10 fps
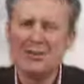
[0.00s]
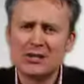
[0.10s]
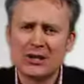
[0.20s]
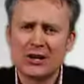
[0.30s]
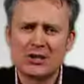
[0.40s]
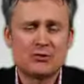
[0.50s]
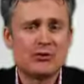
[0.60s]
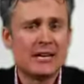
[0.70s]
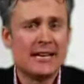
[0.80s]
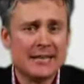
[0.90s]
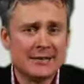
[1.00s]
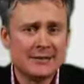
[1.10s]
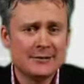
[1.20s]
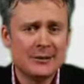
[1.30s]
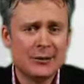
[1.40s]
the charges really
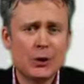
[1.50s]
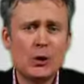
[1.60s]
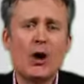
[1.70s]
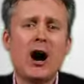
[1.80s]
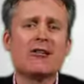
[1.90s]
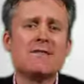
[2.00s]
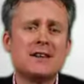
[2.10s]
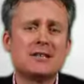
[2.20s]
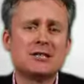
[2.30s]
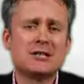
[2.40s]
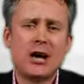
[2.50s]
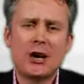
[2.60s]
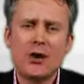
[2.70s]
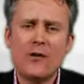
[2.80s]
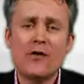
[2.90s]
hidden? Or are investors
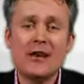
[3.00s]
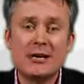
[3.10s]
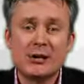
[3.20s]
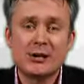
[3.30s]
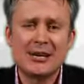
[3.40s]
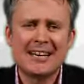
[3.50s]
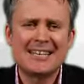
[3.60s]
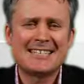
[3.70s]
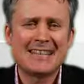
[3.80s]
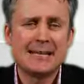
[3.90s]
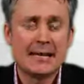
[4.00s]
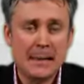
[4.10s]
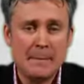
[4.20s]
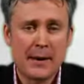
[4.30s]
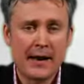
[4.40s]
not very good at seeing the
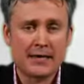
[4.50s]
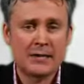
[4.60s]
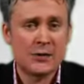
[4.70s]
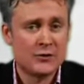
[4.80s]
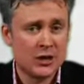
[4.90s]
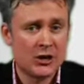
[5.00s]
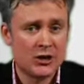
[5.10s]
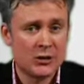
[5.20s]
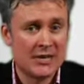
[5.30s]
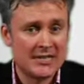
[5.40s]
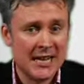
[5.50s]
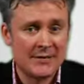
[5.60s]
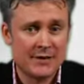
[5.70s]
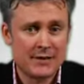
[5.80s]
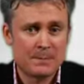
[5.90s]
impact of charges on their
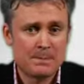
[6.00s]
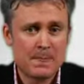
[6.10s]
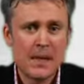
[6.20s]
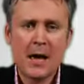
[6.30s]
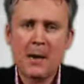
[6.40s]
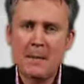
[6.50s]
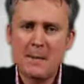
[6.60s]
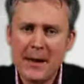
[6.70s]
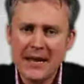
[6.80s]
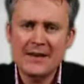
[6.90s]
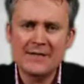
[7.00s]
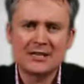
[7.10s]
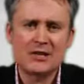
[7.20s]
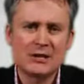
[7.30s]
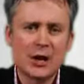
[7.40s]
savings? Many
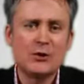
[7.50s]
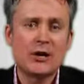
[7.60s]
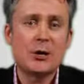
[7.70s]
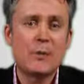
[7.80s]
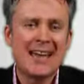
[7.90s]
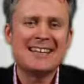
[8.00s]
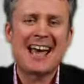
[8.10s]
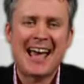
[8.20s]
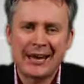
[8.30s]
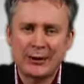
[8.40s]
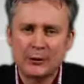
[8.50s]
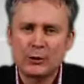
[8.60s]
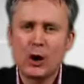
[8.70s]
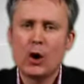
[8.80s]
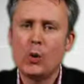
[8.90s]
investors know that you pay an
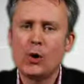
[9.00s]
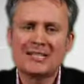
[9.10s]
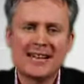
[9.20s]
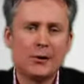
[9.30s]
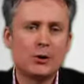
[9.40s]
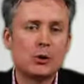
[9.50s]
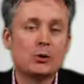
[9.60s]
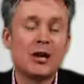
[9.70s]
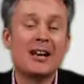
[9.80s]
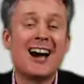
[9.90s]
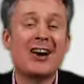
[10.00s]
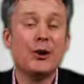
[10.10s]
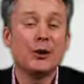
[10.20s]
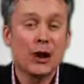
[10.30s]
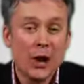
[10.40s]
annual, or what is now called an
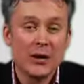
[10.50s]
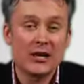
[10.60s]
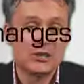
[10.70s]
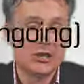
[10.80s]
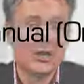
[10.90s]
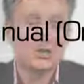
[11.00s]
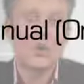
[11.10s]
ongoing charge,